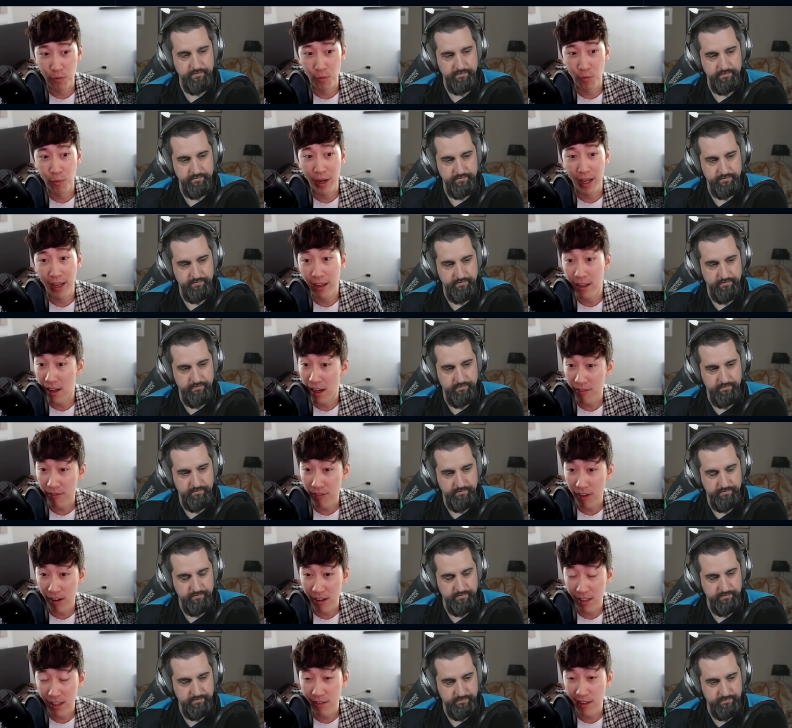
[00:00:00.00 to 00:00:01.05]
Speaker 1: way not
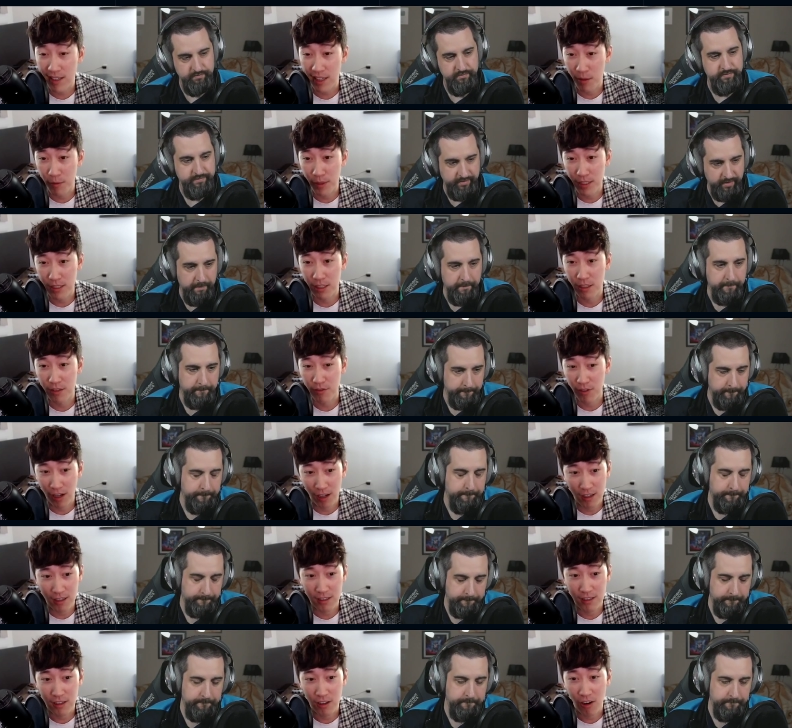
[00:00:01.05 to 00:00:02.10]
far enough. I think we should have
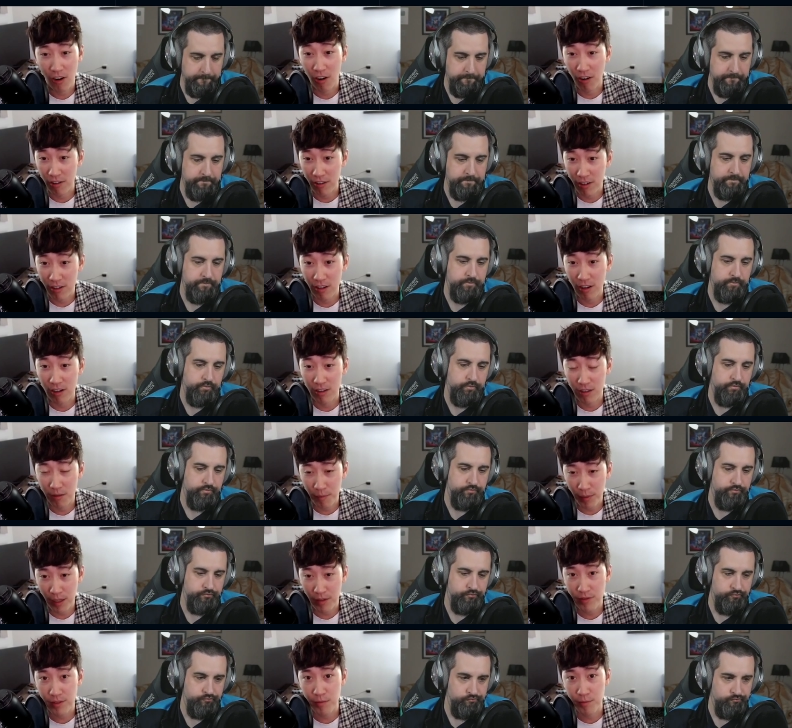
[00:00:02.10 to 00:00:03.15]
gone harder on the
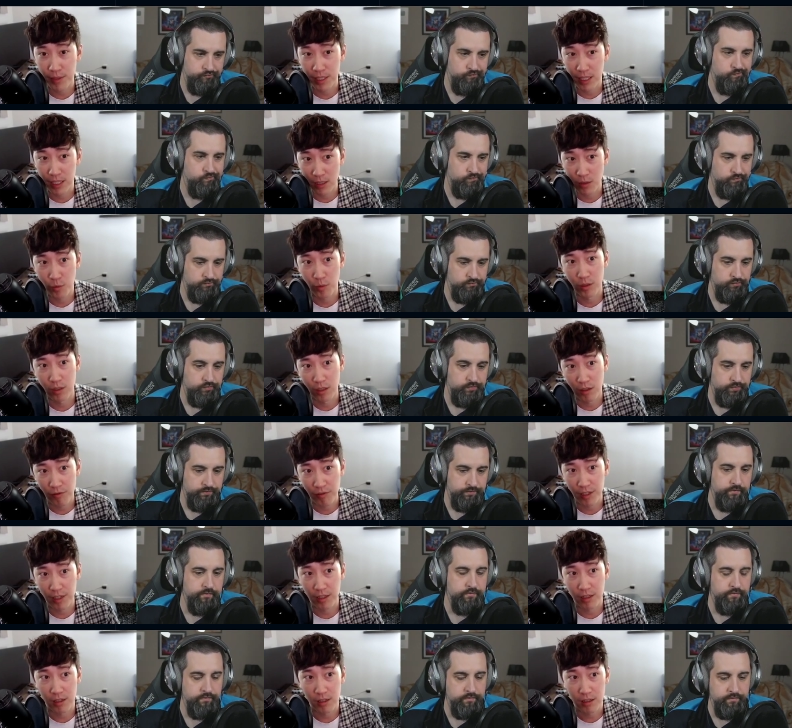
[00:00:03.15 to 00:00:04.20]
buffs because we're
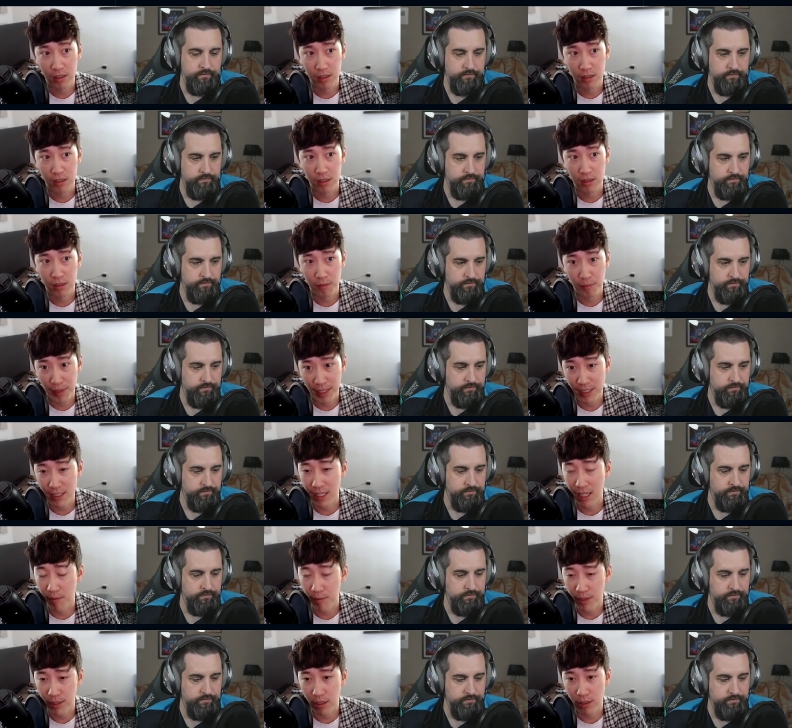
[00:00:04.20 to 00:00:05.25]
nerfing the base
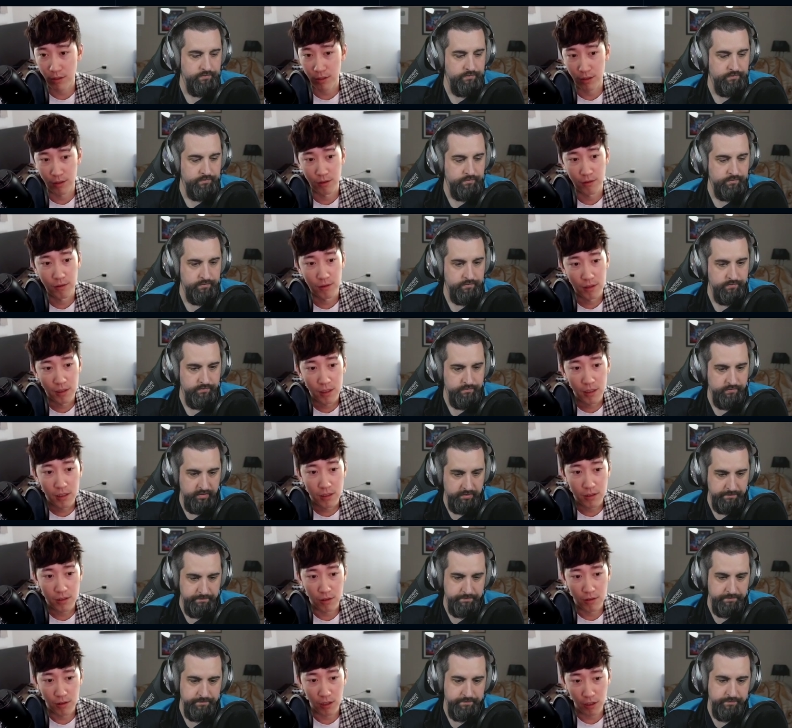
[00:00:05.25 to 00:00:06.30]
damage also.
Speaker 2: Yep.
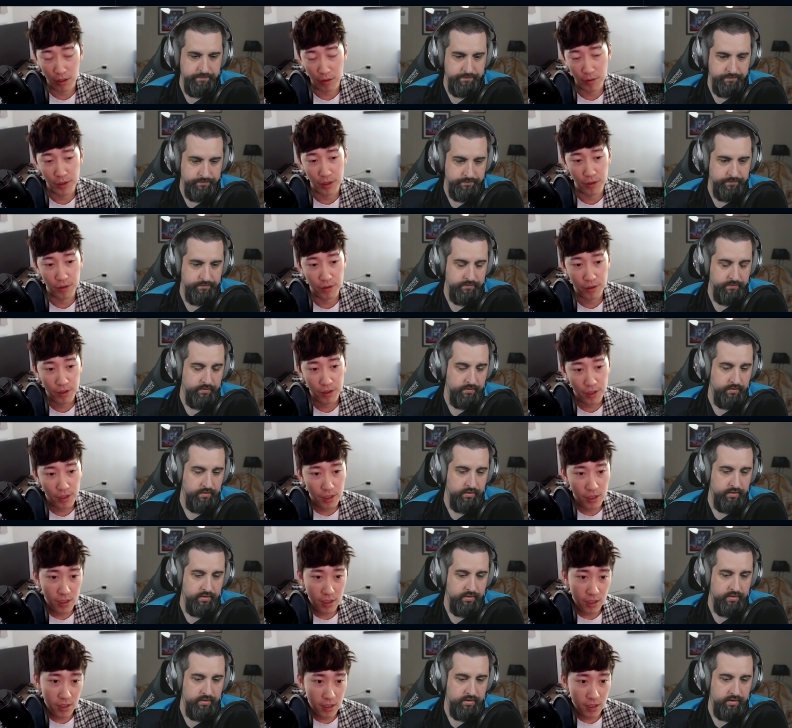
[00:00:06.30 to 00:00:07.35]
So agree with you.
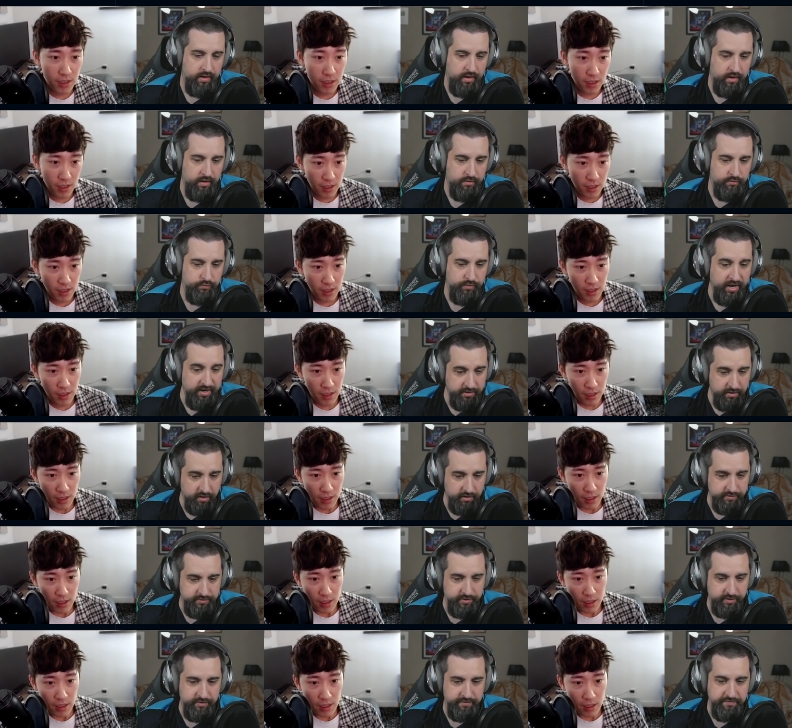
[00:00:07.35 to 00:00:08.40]
Uh, Rengar
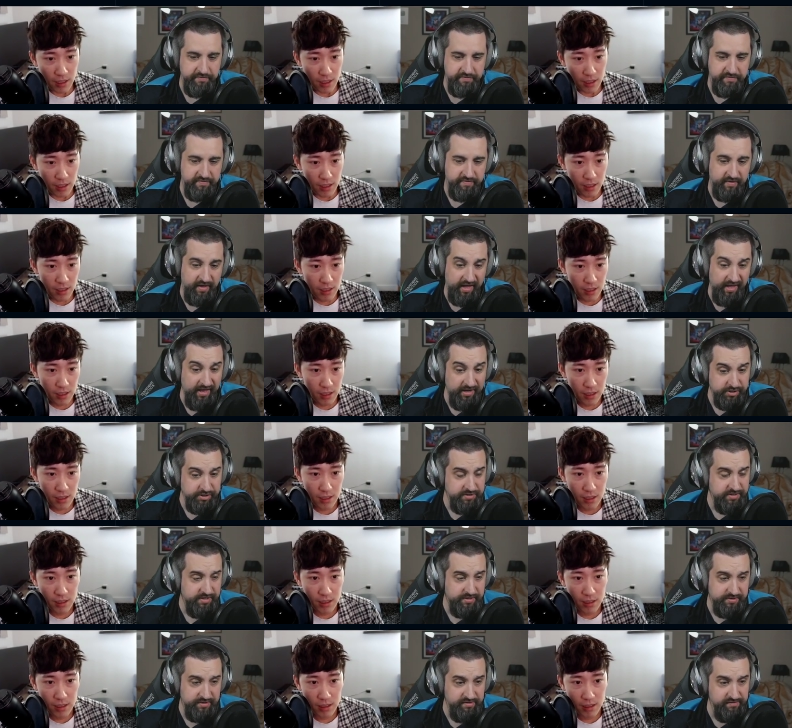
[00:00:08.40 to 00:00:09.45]
nerfs. I actually
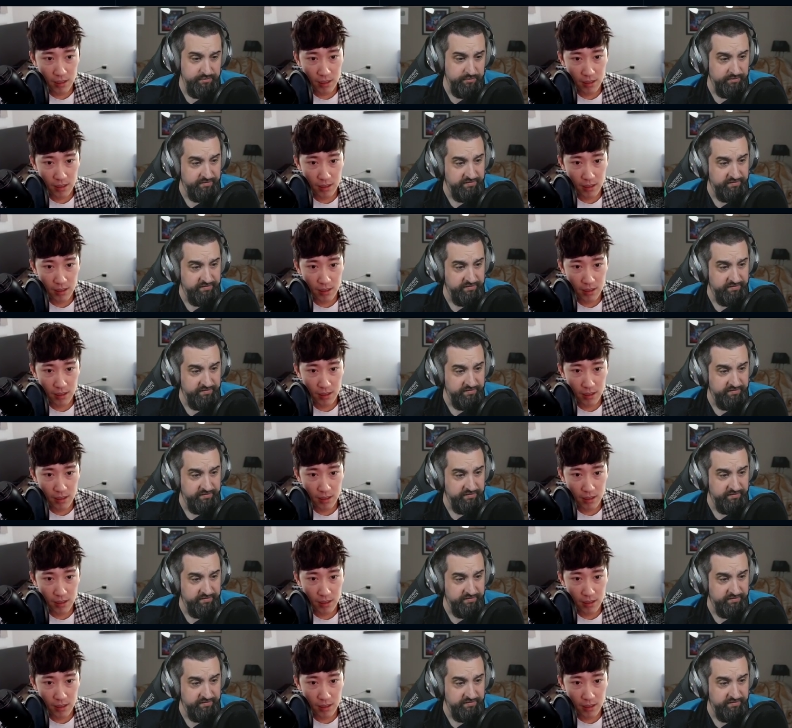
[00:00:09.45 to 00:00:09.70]
think these were